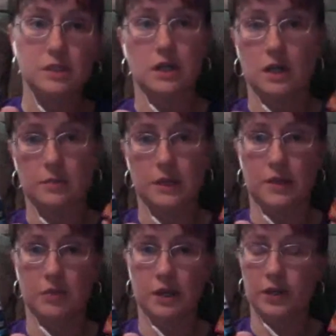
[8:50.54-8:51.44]

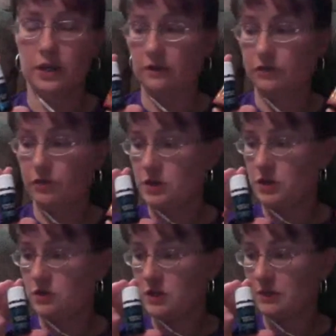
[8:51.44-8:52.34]
And I'm really looking forward
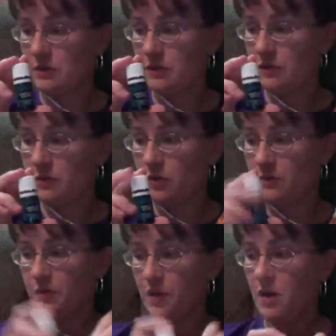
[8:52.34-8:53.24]
to using them even
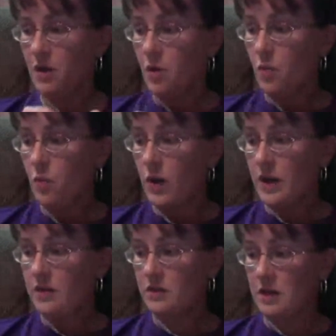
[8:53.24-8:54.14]
more. One of
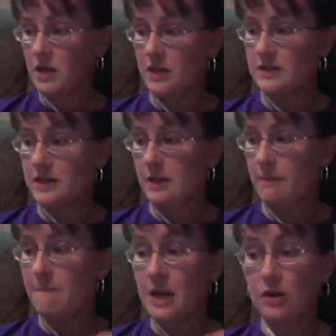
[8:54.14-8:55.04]
the things that
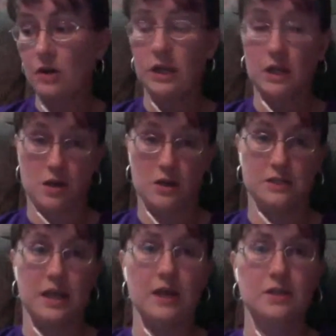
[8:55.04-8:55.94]
Mary Young
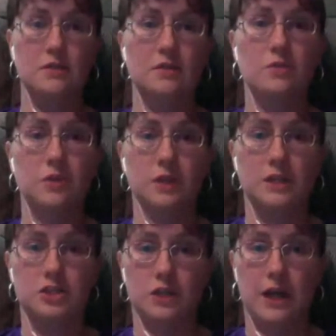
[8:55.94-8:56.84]
said that really
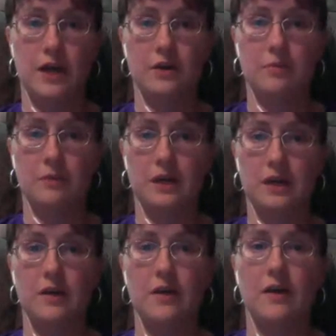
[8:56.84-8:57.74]
struck out at me,
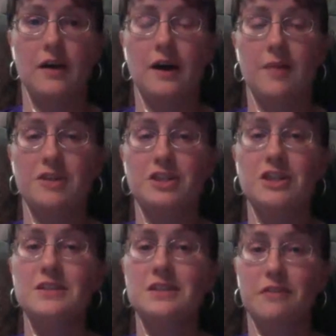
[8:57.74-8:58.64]
and she
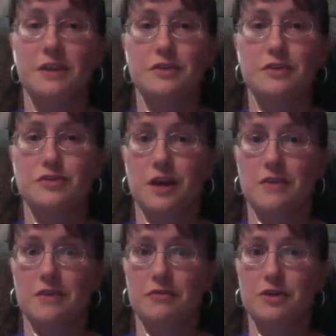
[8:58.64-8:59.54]
is definitely the
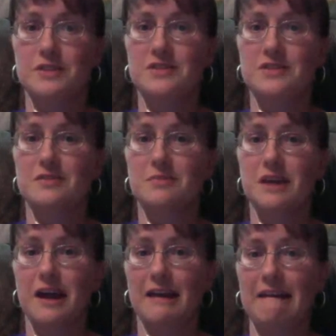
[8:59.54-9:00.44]
driving force
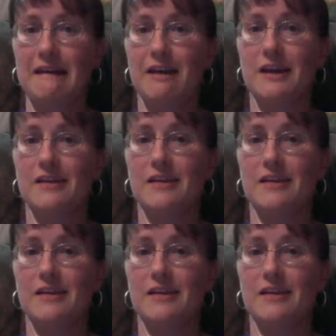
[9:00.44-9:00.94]
behind Gary.